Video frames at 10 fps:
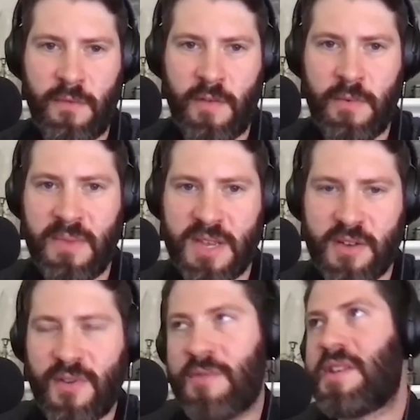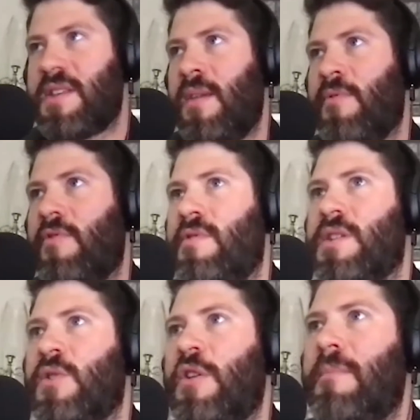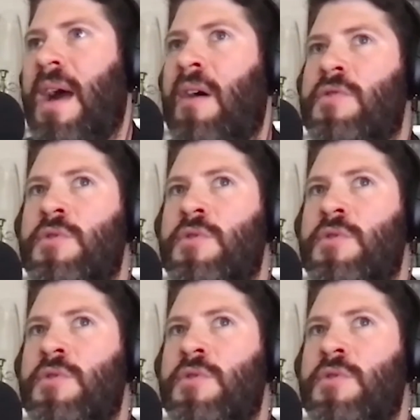I've been messing around with stable coins a good amount,